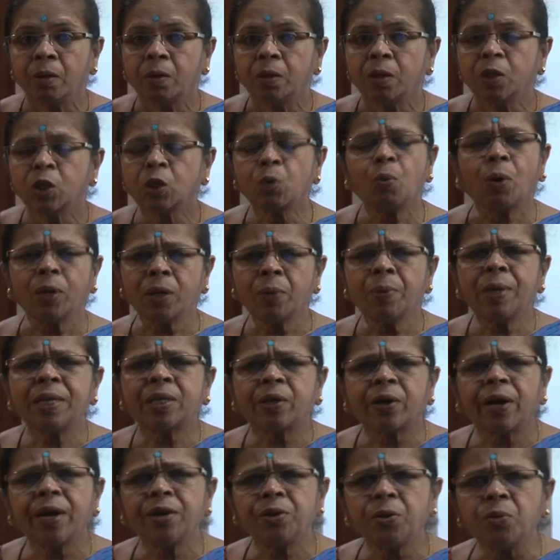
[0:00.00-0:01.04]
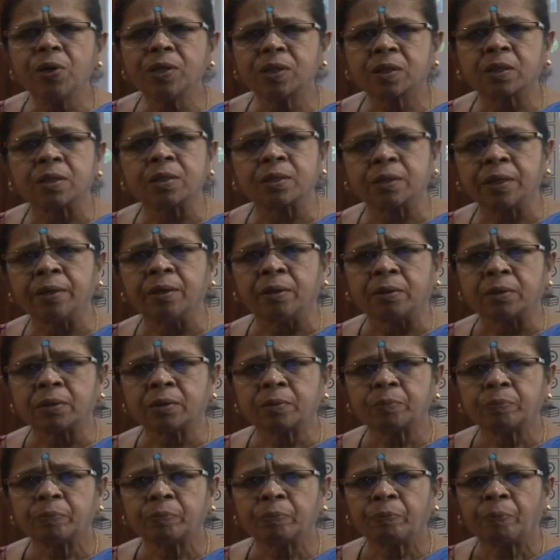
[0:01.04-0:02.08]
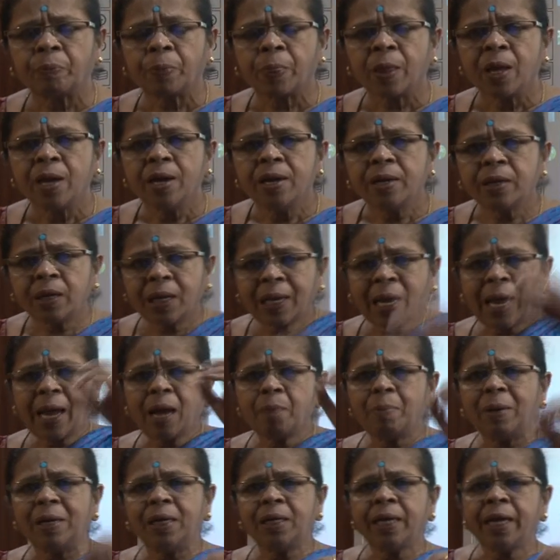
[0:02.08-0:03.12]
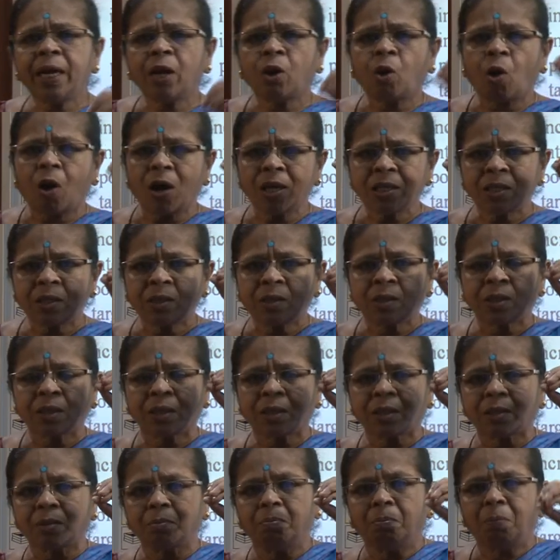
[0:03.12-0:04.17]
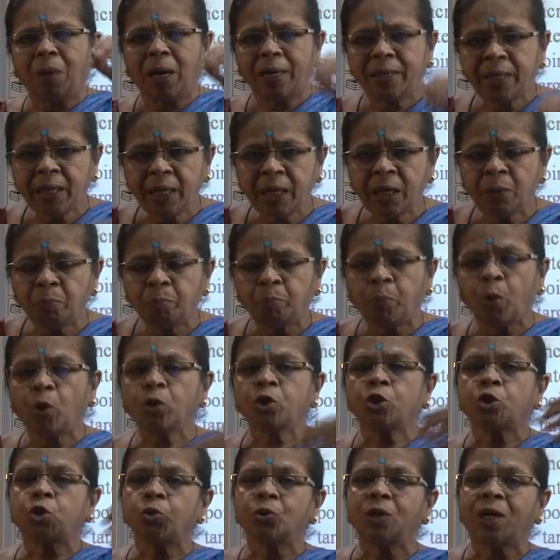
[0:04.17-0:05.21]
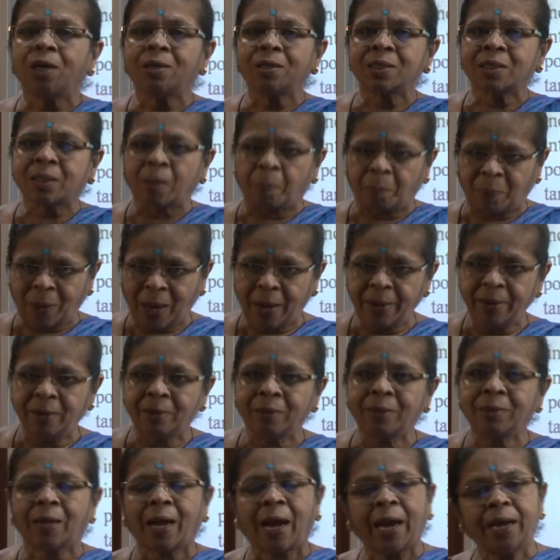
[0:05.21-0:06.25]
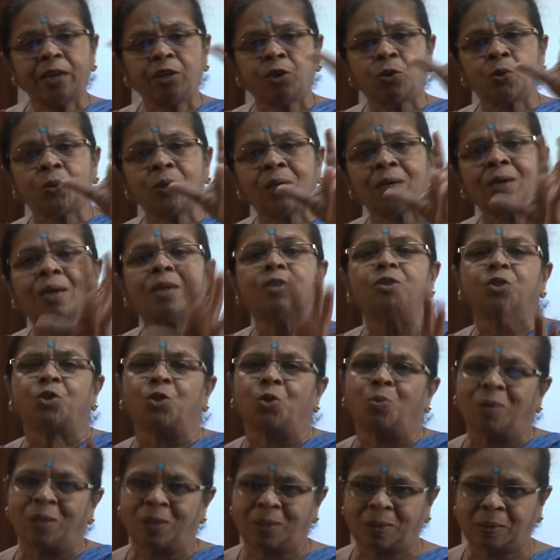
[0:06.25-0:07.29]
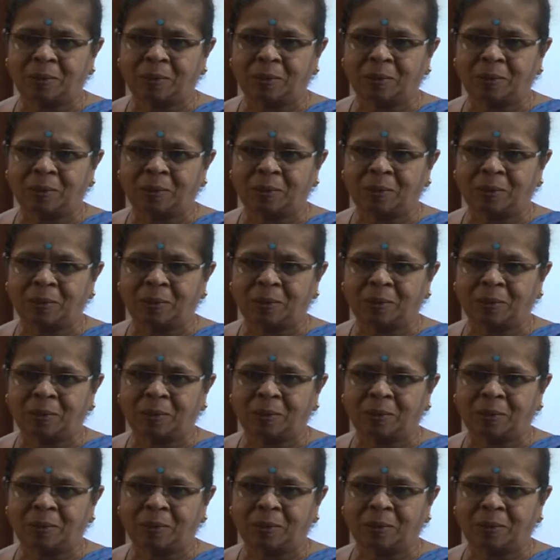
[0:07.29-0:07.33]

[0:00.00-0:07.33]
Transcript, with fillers: So what are we trying to discuss here? Reliability costs money both to the supplier and to the consumer,